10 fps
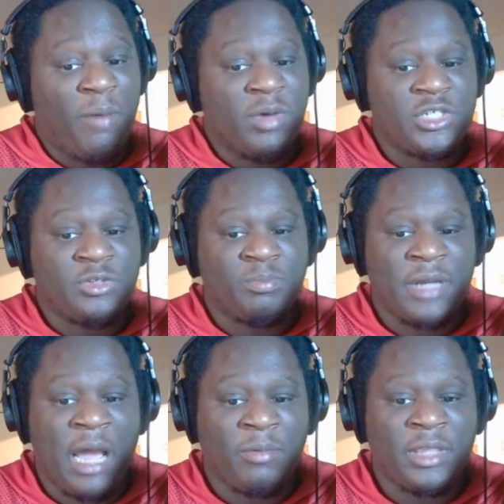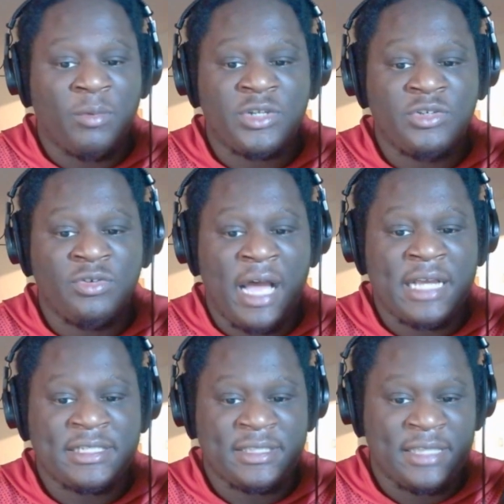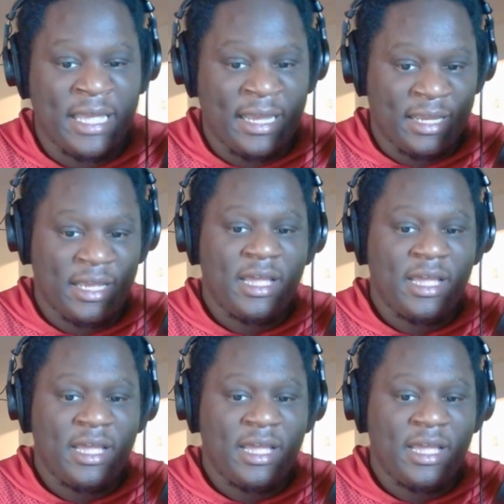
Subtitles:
really what you guys think.